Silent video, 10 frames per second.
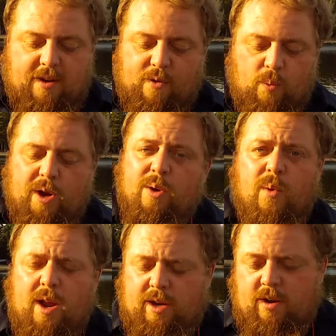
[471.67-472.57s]
of a weird
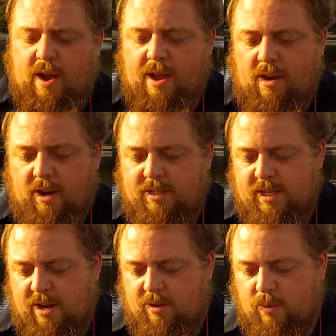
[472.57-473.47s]
one. I
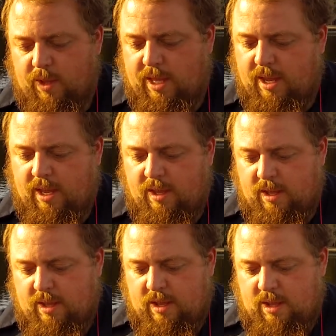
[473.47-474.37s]
honestly don't know what they
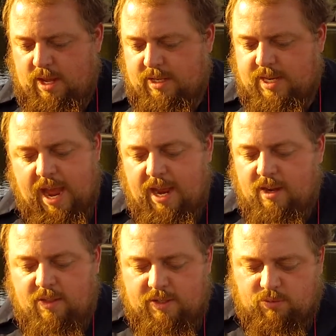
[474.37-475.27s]

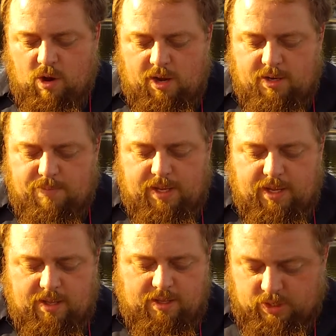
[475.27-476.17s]
intend this rod to
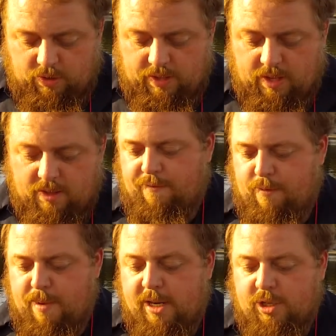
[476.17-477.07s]
be. So the
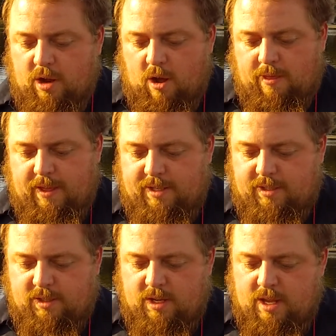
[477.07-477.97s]
information on this